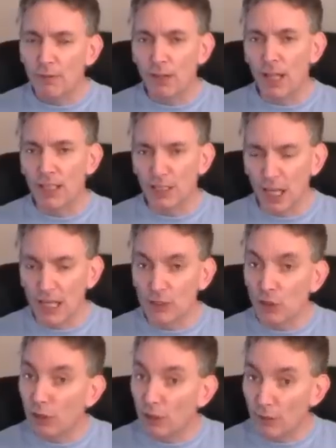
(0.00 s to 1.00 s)
flat
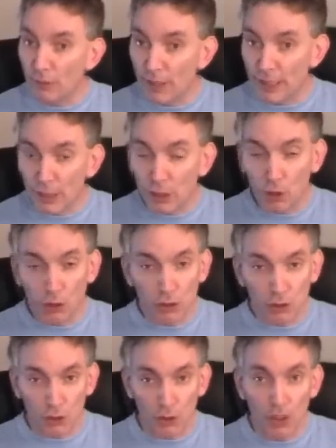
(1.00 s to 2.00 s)
line or very
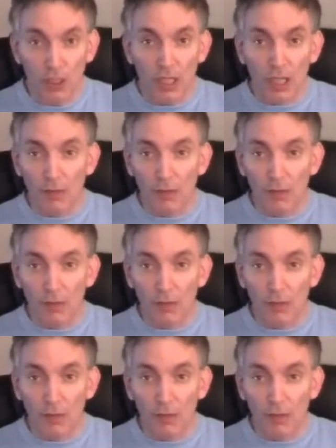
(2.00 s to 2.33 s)
close to